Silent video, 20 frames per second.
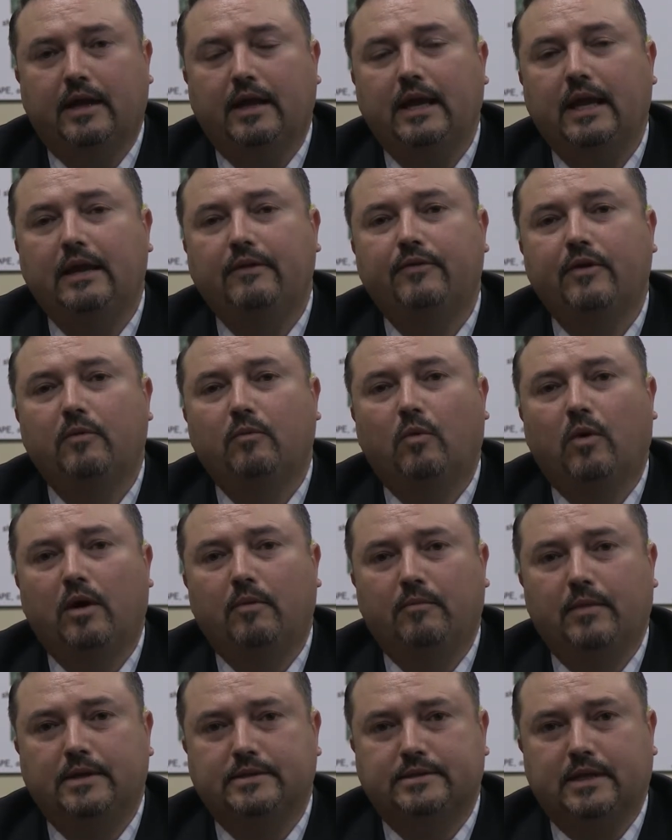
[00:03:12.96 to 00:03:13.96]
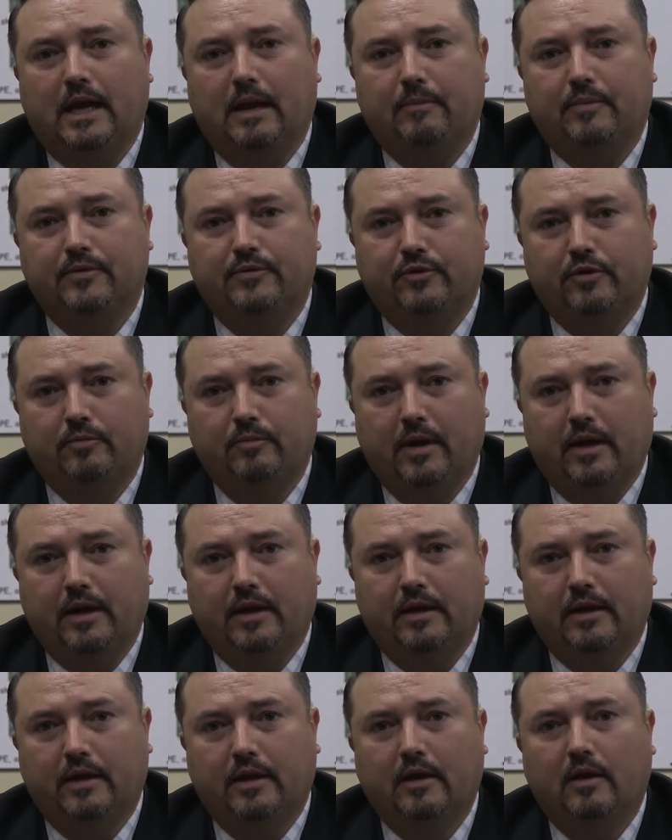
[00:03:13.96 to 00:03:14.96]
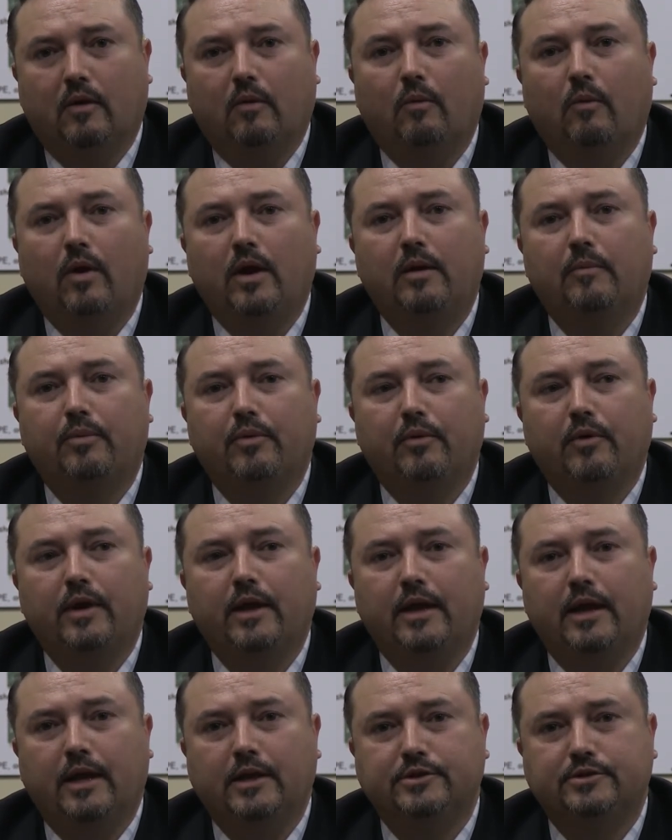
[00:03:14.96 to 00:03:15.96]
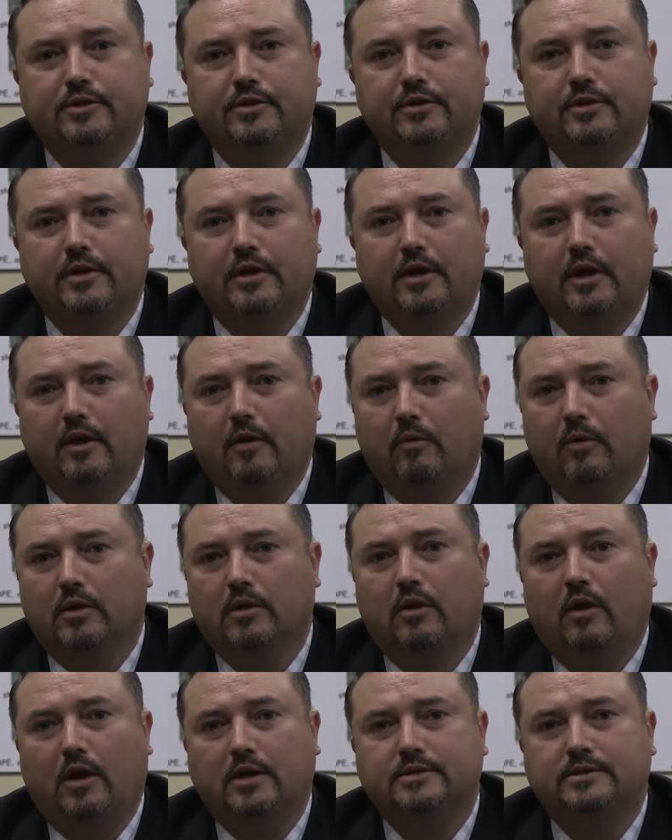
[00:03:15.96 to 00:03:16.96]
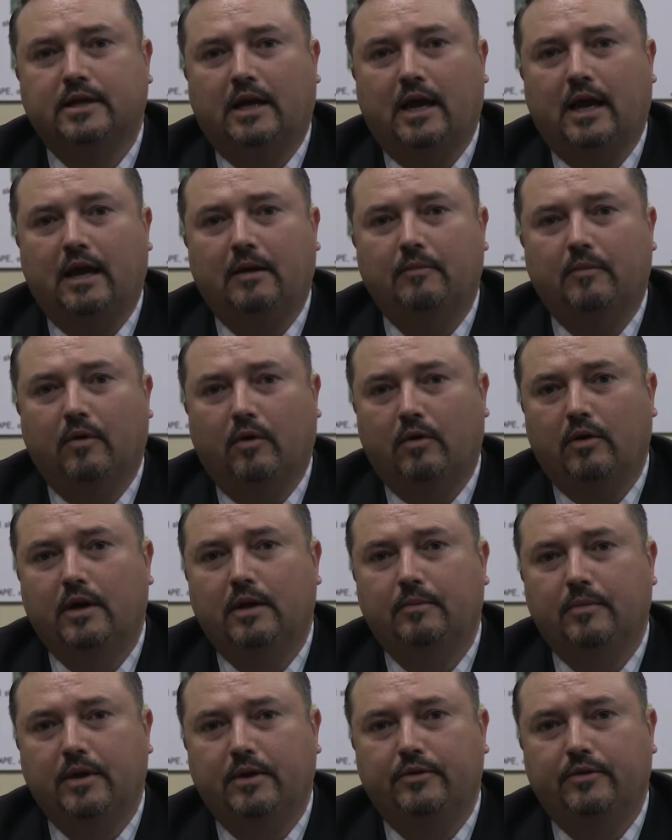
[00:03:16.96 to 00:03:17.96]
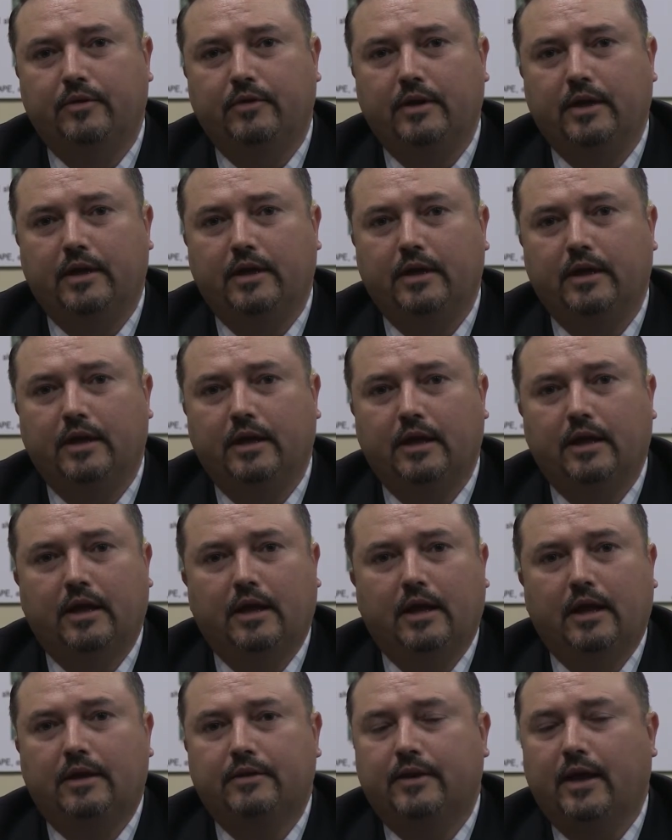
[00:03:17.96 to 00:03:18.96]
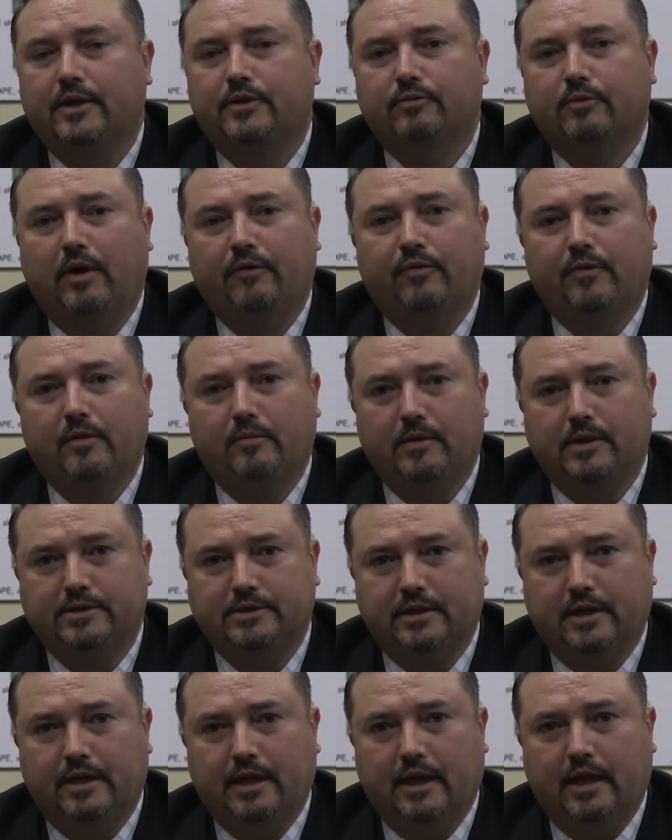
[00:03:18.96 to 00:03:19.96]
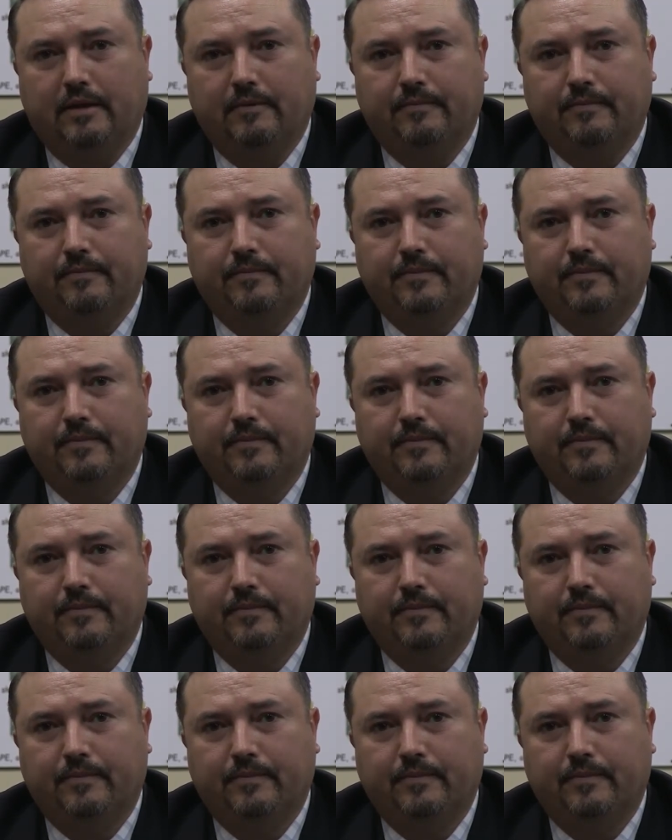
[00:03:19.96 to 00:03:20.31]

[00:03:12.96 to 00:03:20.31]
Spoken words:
Even one mishap is too many. One employee injured with lost time or limited duty takes away from the mission at hand.